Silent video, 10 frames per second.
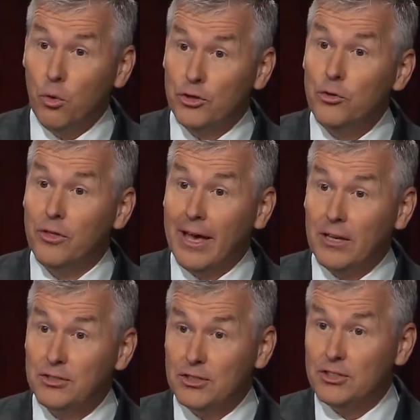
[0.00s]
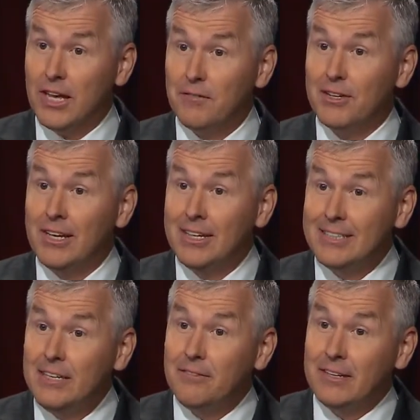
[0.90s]
2007
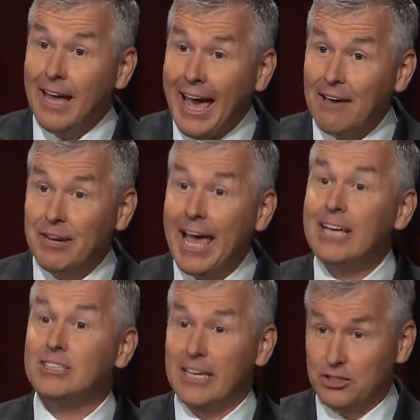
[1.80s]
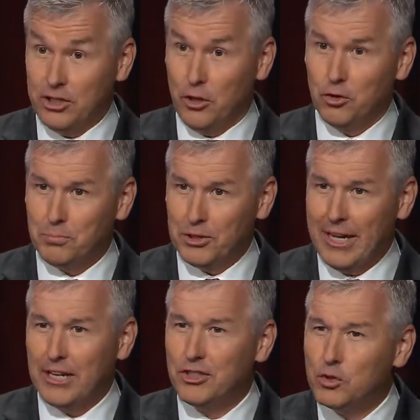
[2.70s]
to even have an access to those
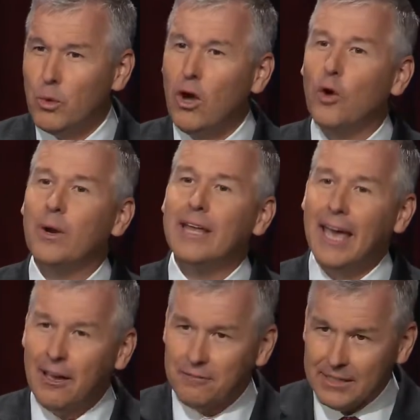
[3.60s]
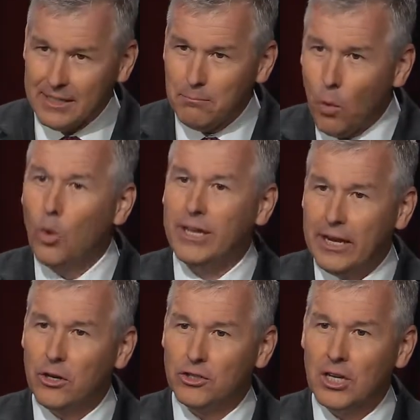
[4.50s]
protections. We already have 10 more
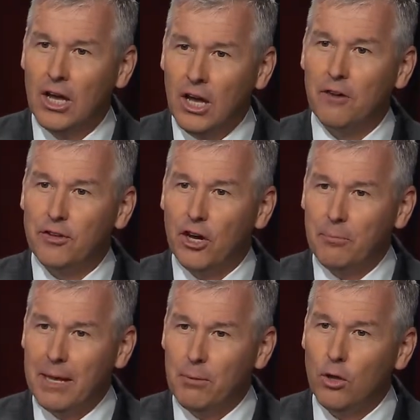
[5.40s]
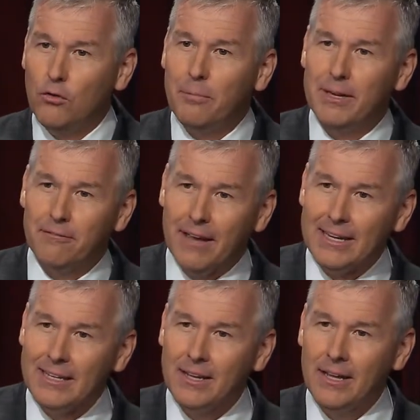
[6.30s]
years of young people who've been
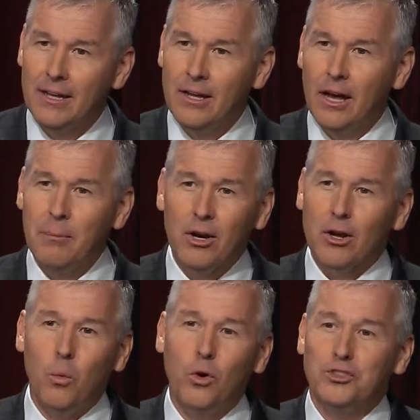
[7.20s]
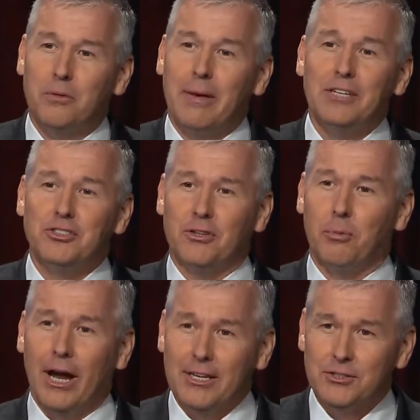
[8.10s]
affected. America wants the best and the
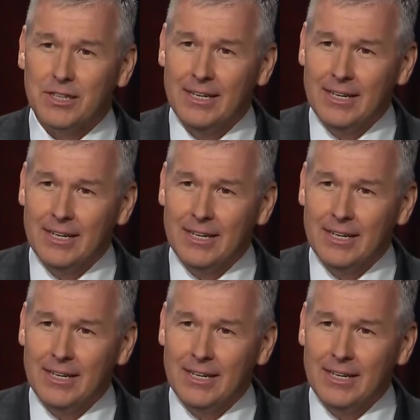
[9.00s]
brightest